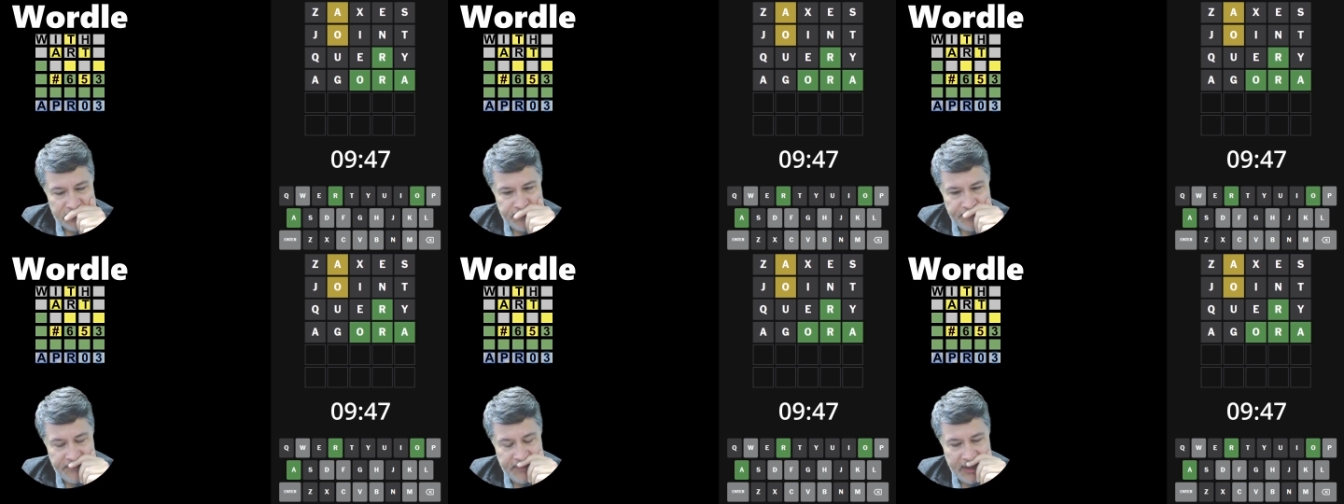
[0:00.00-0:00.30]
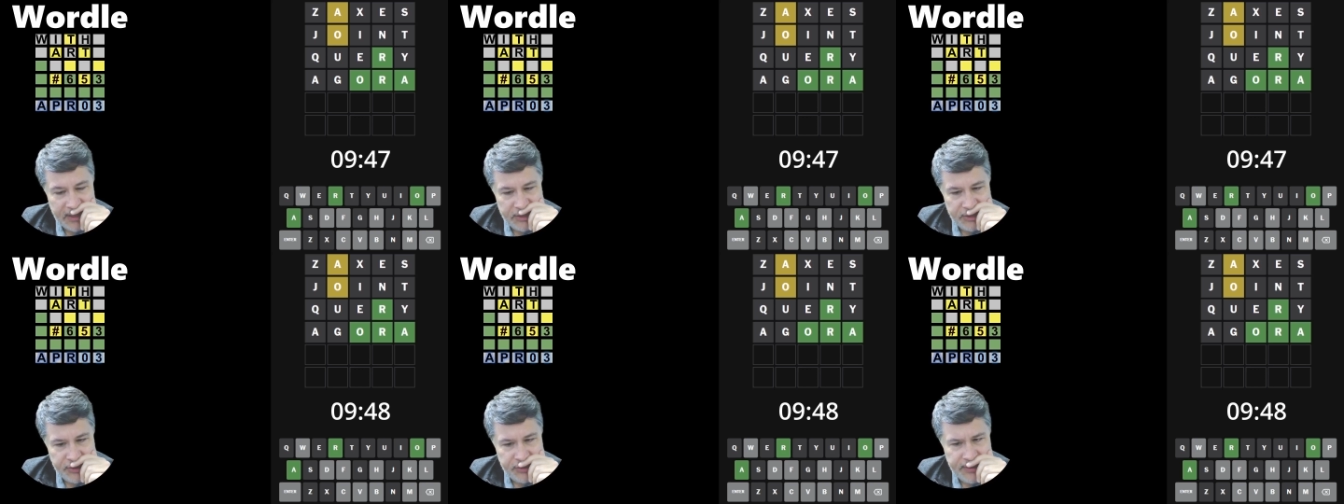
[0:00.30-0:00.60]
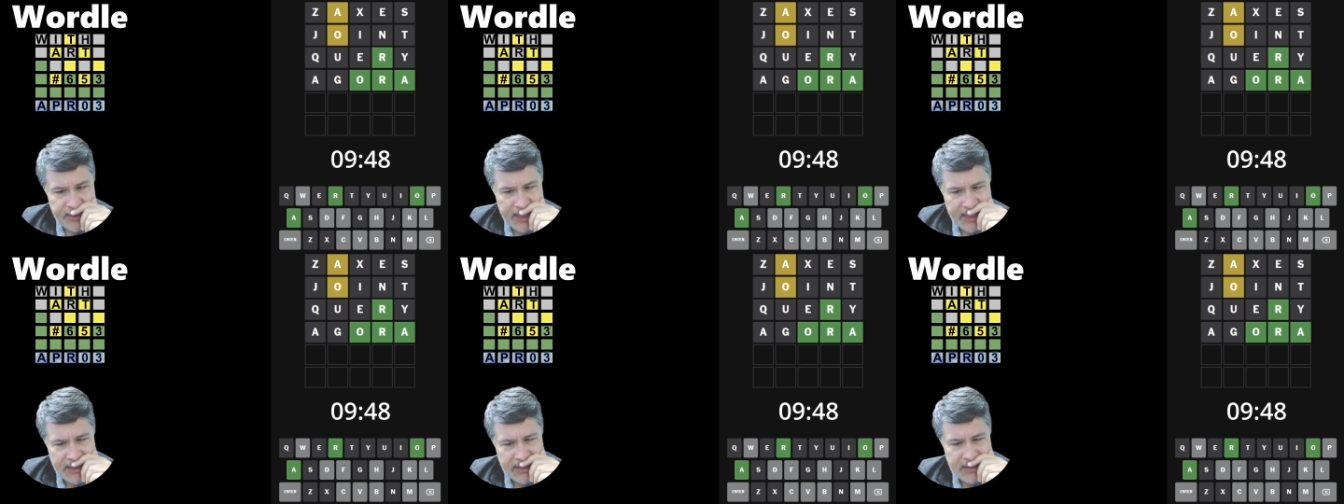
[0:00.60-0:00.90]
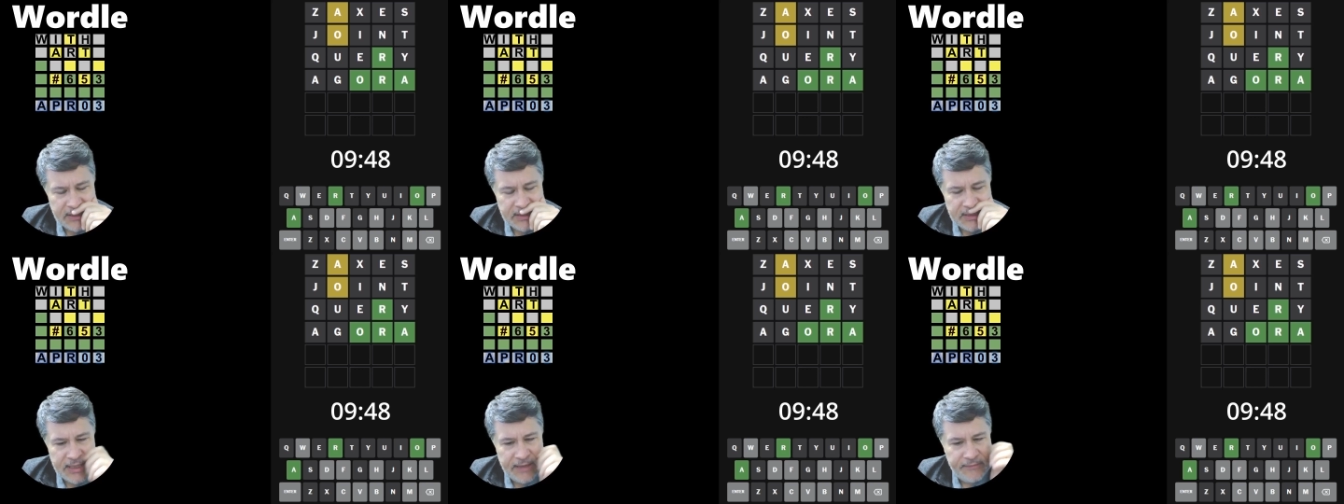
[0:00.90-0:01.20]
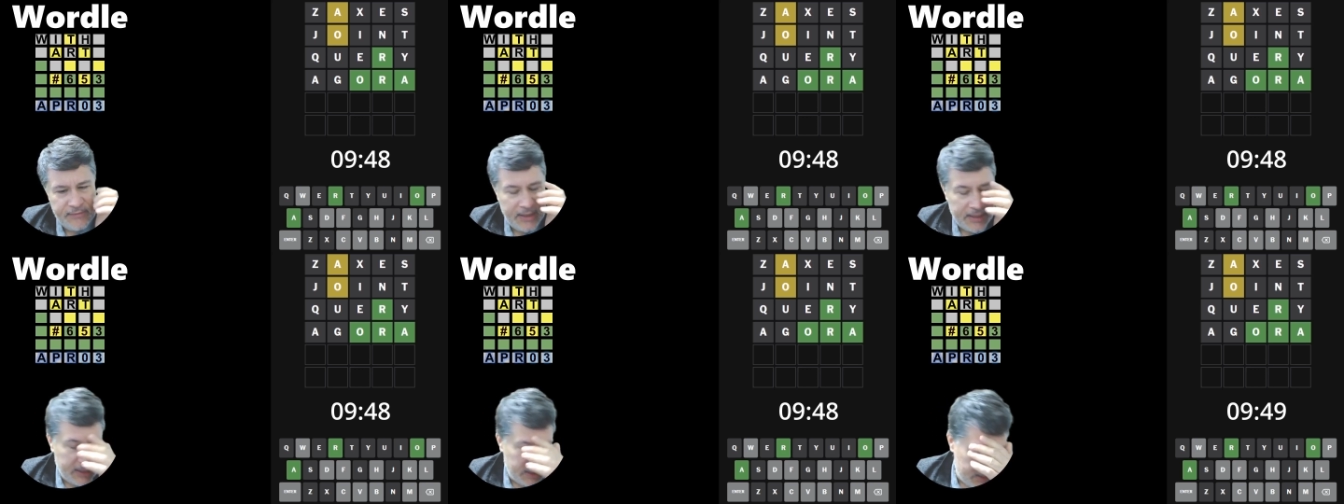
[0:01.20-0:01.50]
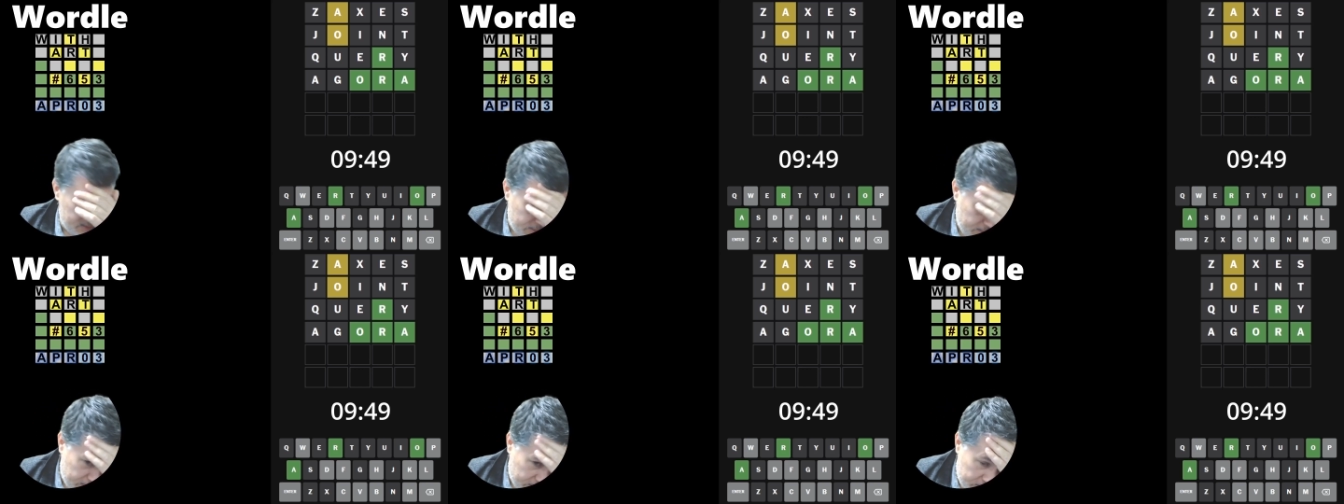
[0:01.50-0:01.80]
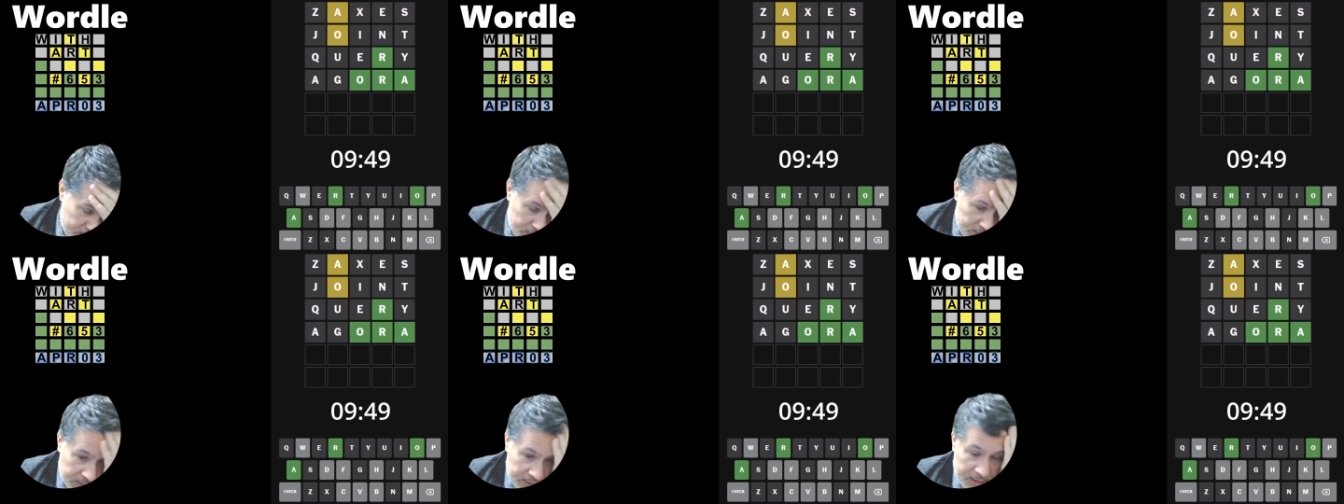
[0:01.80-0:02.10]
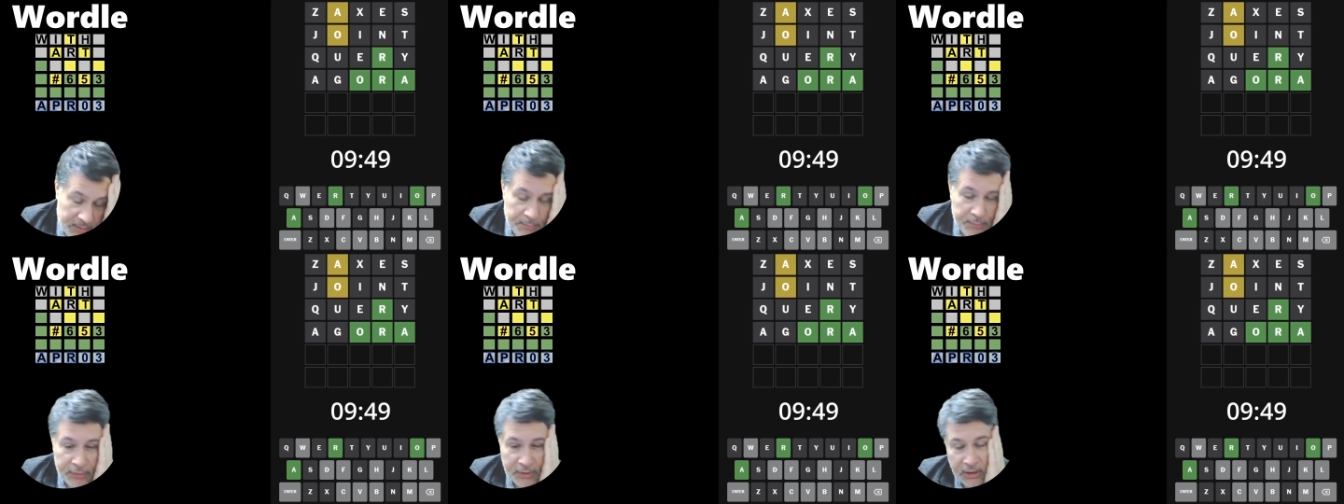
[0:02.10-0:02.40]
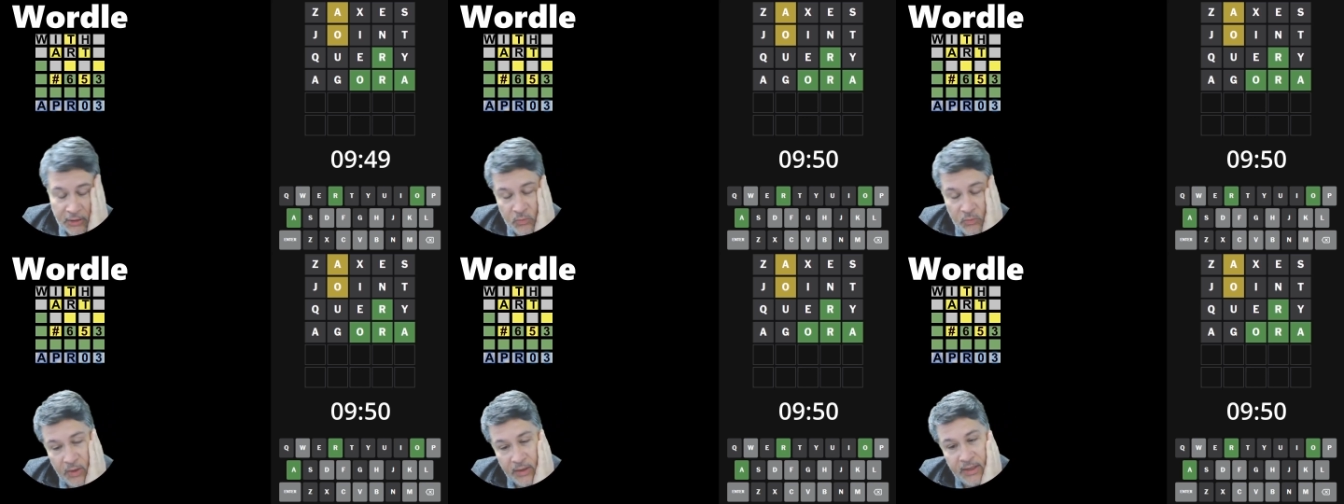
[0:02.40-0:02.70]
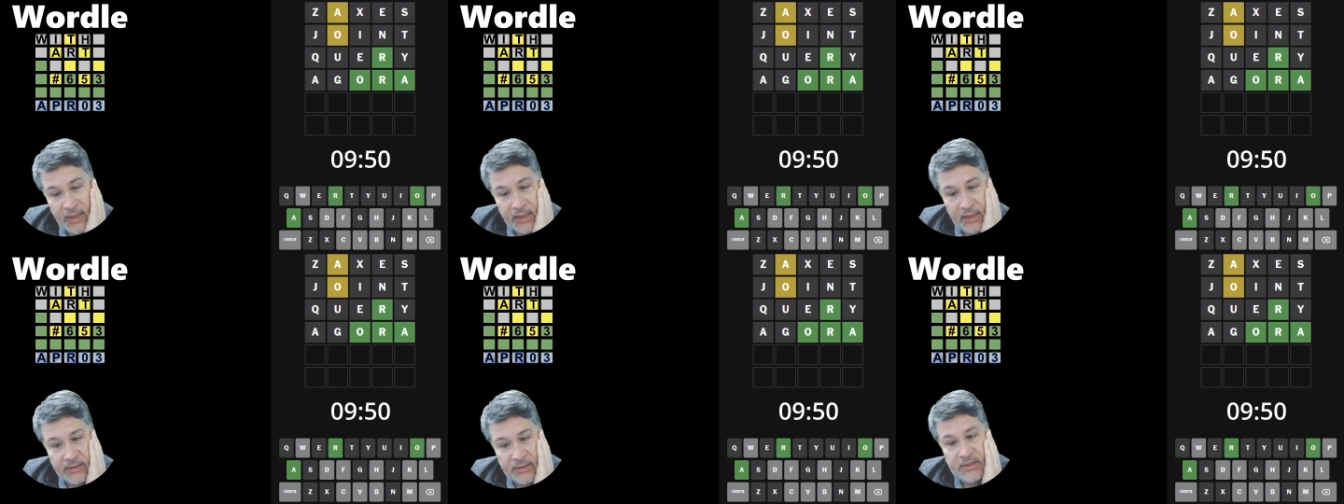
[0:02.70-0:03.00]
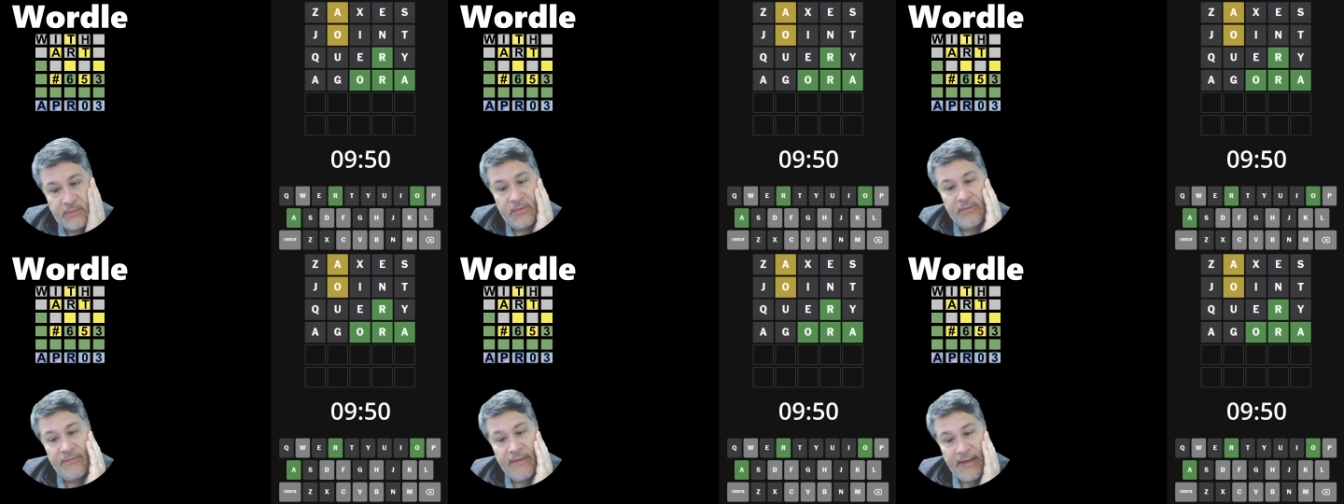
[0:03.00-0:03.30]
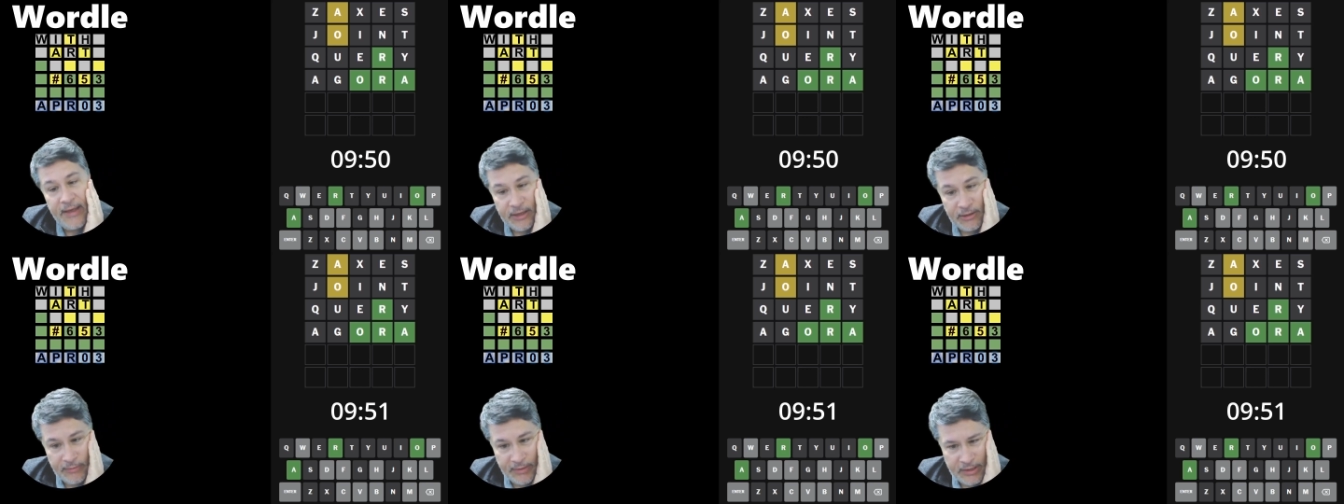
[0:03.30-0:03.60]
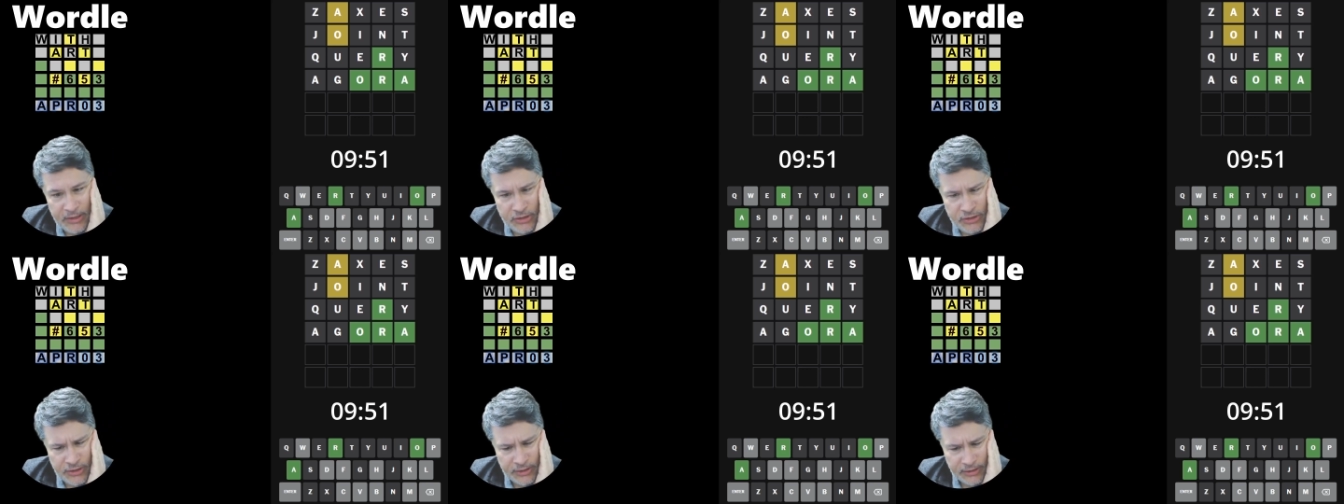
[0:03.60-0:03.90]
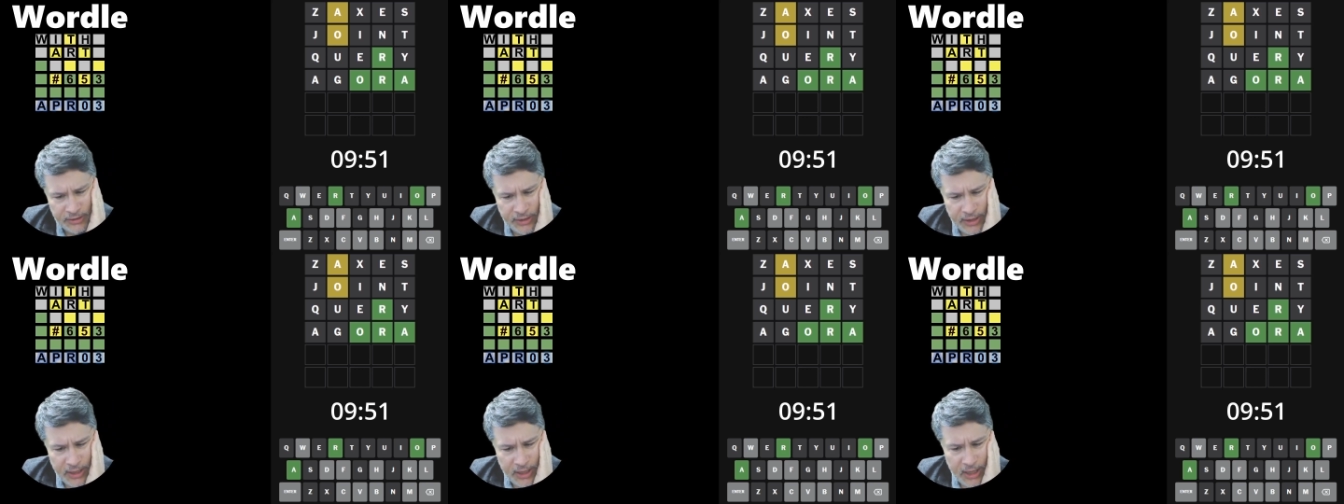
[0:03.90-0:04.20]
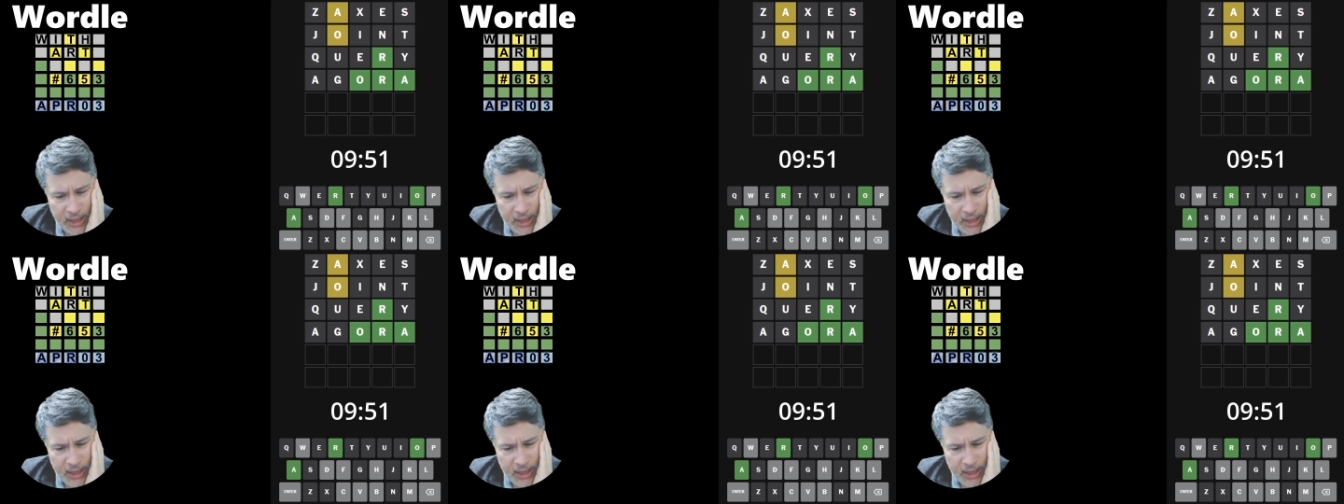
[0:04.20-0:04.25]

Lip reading: We've got two guesses left. I can certainly burn one on some evaluation,